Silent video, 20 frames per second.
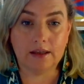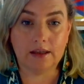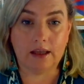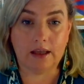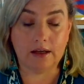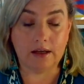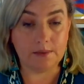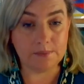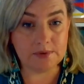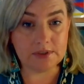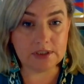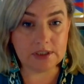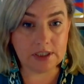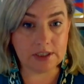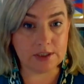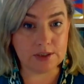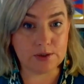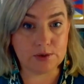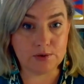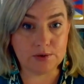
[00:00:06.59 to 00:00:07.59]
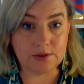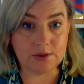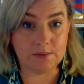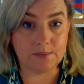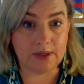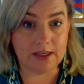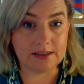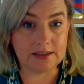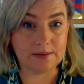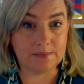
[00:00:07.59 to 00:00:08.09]
And I'm going to talk to you
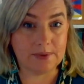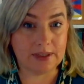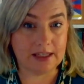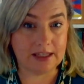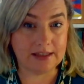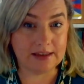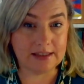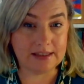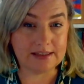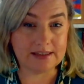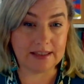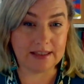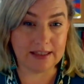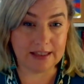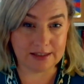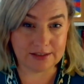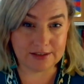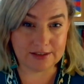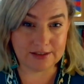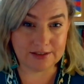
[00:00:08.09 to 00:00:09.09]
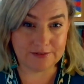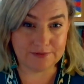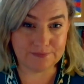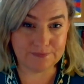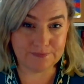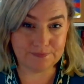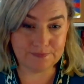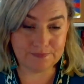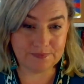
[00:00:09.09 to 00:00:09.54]
about Tibet and this election.